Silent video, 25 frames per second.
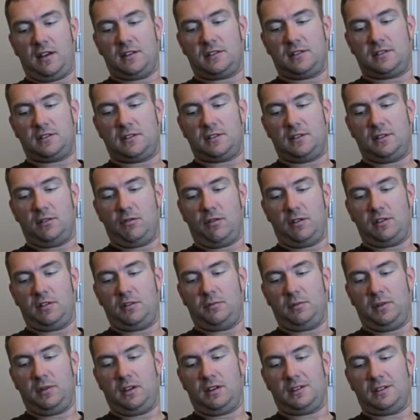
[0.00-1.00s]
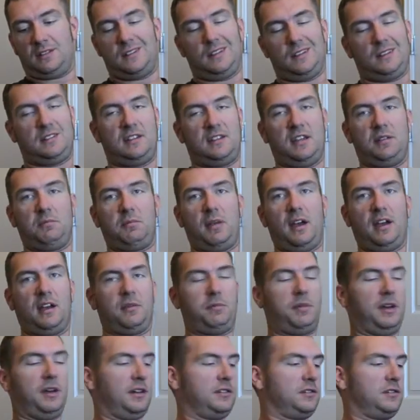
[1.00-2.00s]
It's going to be a 16
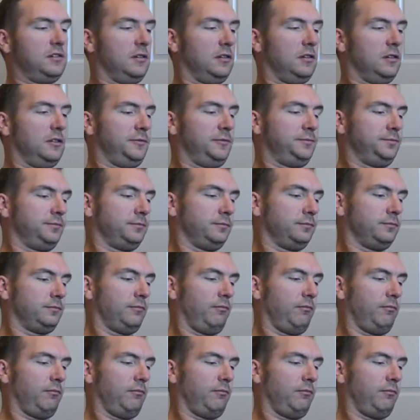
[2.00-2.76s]
megapixel.